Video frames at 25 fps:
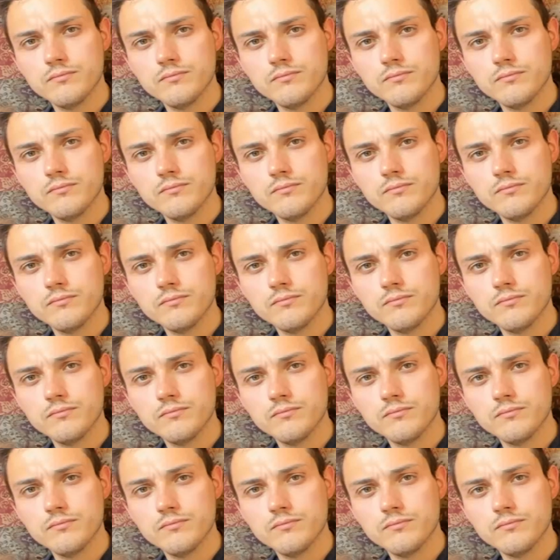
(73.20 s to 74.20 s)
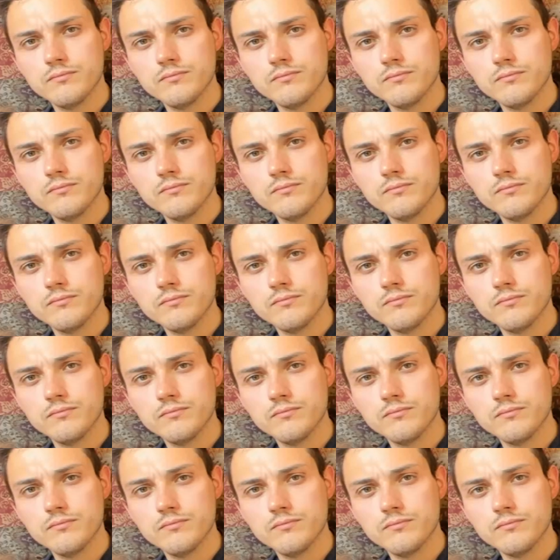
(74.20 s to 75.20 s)

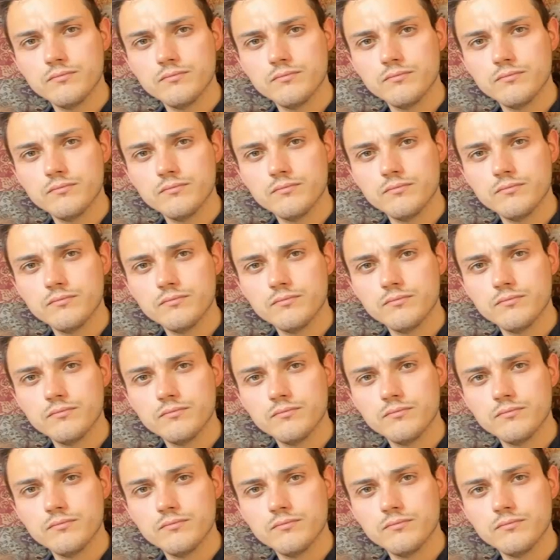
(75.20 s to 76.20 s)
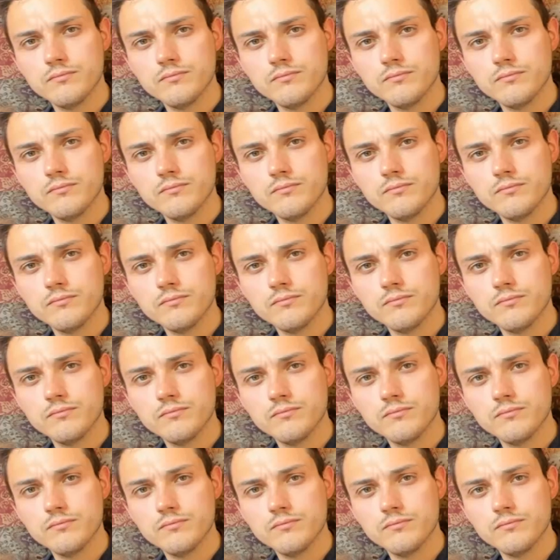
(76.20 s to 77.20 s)

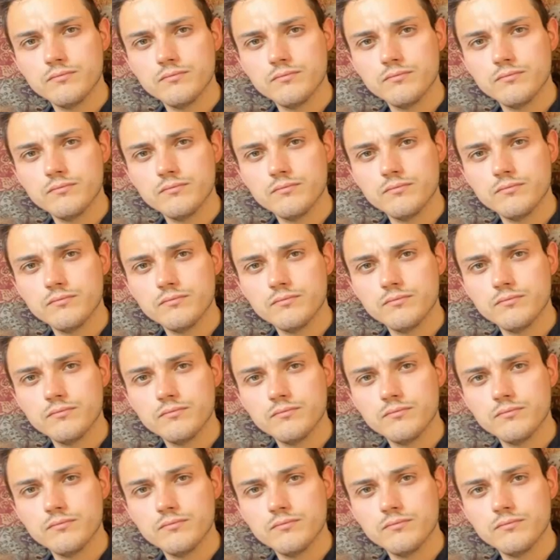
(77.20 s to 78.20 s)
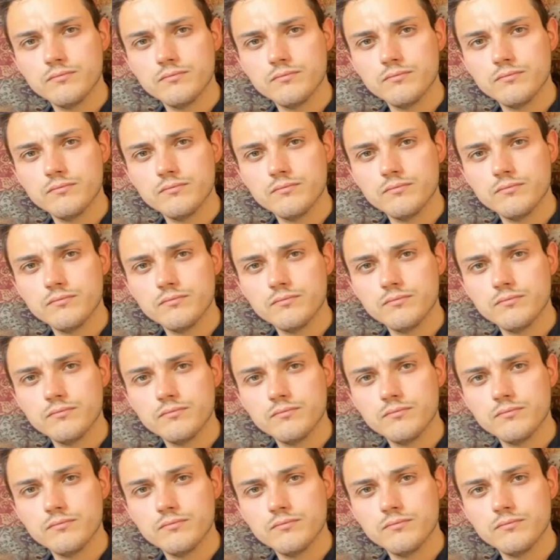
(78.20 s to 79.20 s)

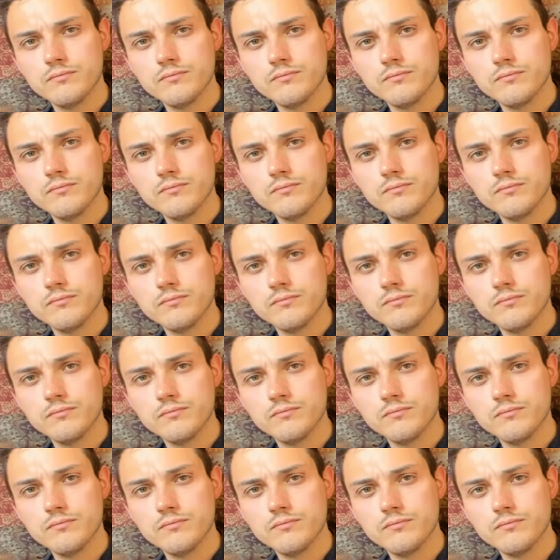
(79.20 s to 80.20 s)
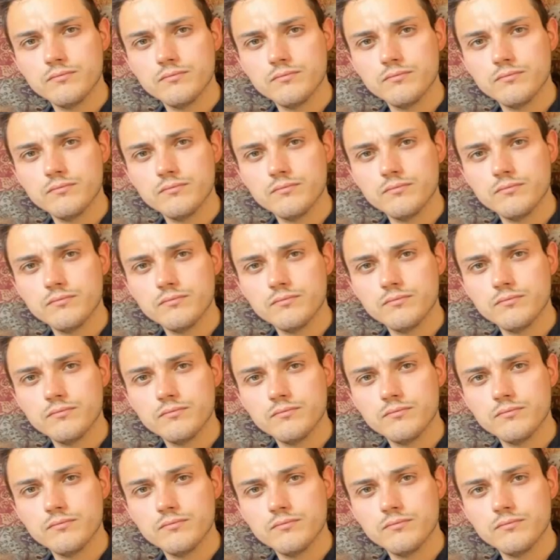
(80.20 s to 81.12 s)
This is a still picture; no speech is visible.